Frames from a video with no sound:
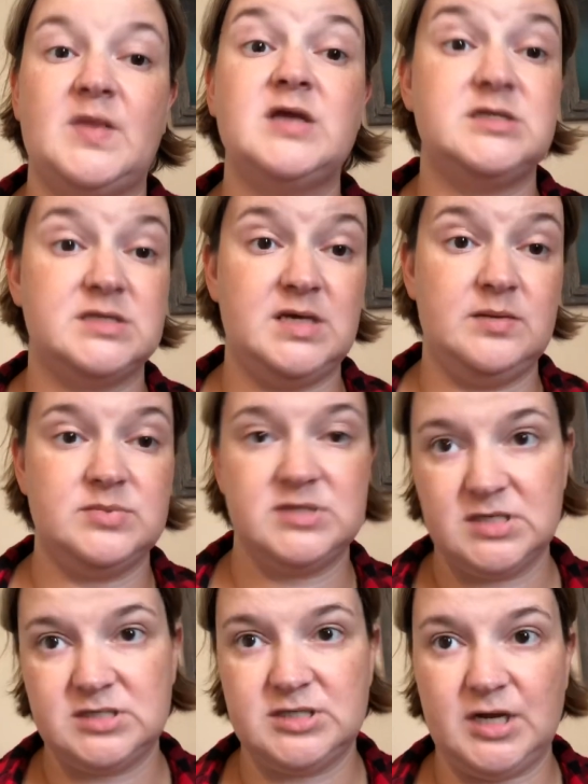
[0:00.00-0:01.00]
Just Keep
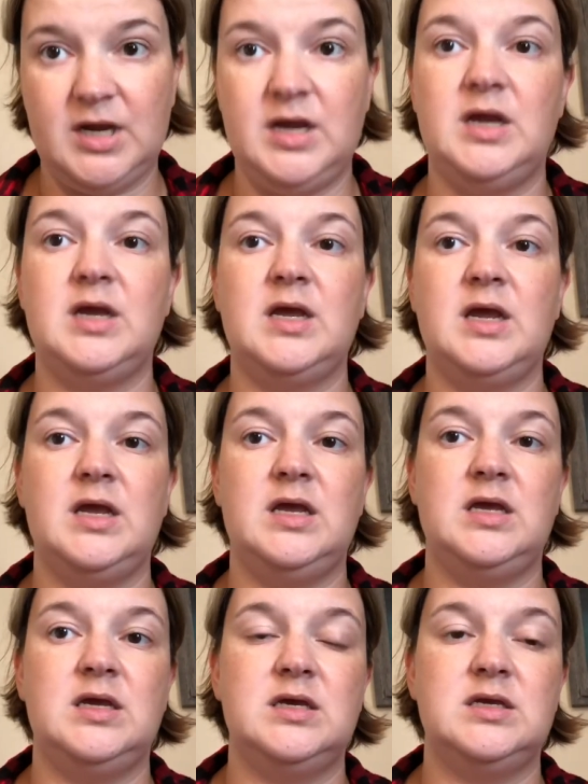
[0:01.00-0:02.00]
Stitching
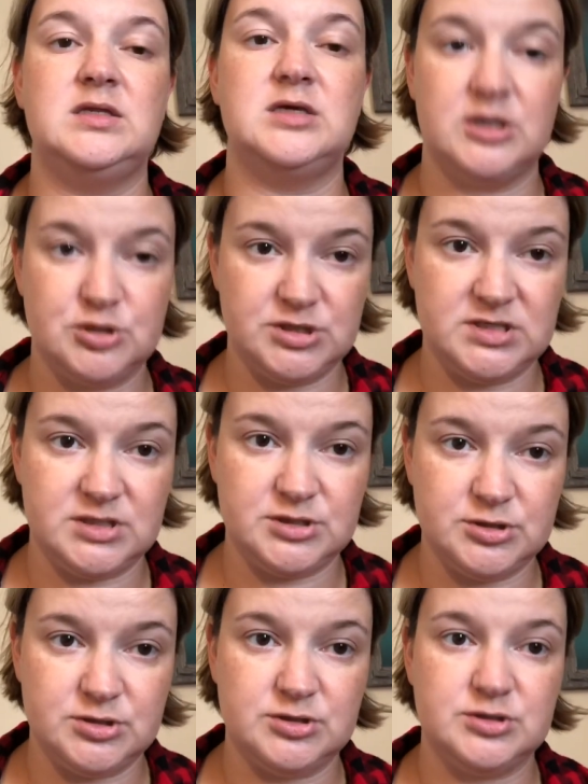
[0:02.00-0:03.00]
and the Country
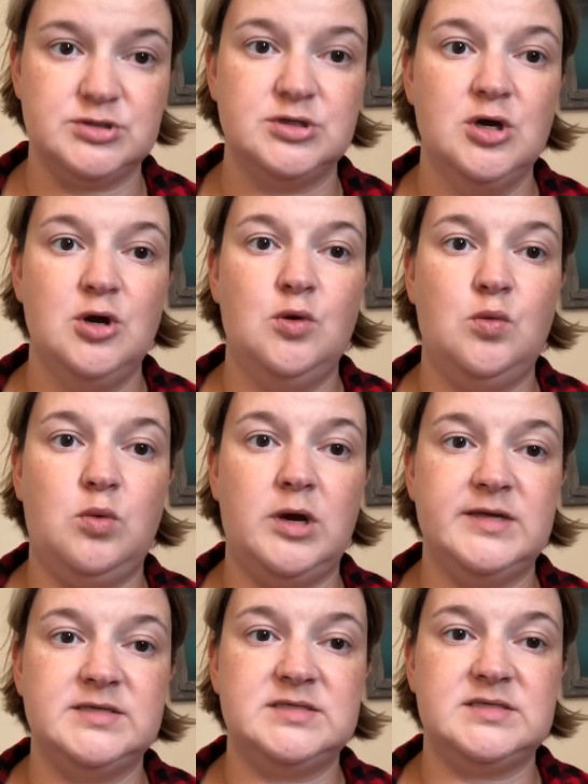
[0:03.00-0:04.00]
Stitchers
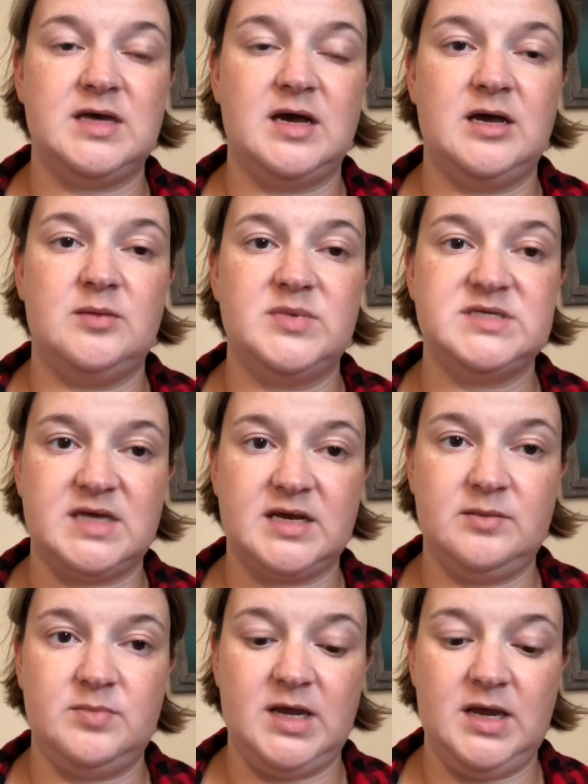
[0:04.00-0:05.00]
was a
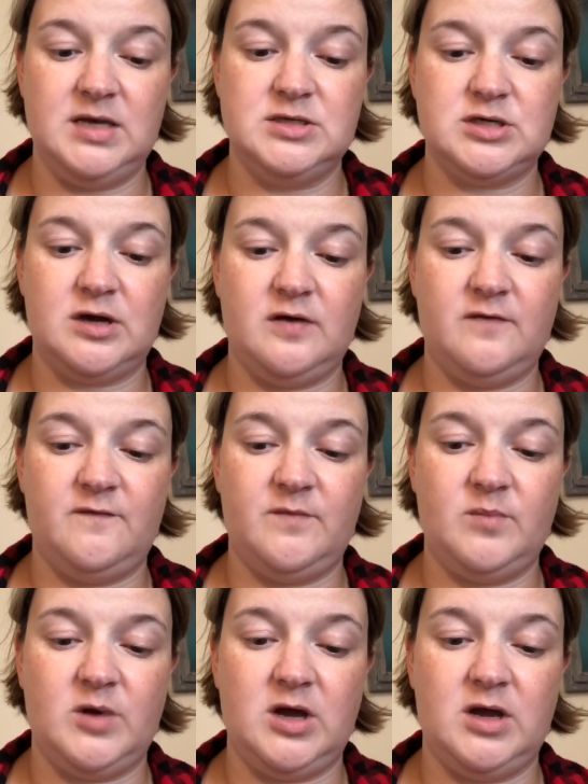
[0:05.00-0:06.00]
second page of
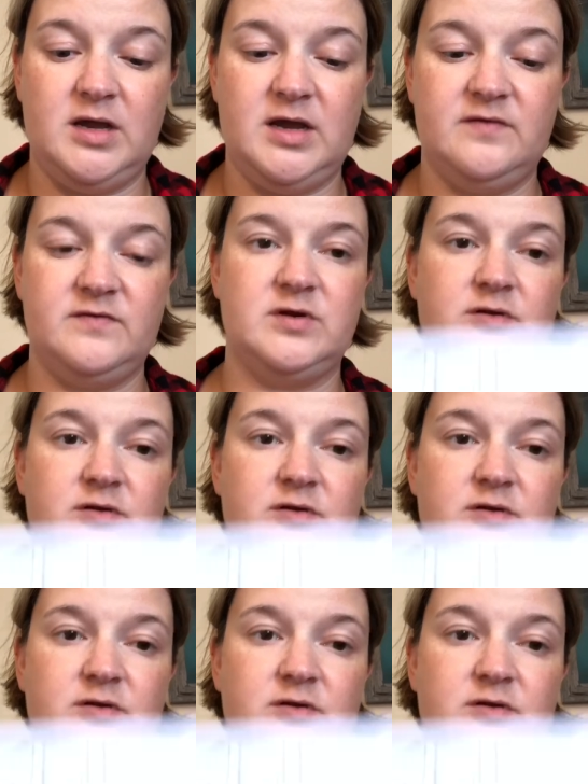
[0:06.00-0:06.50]
my Heaven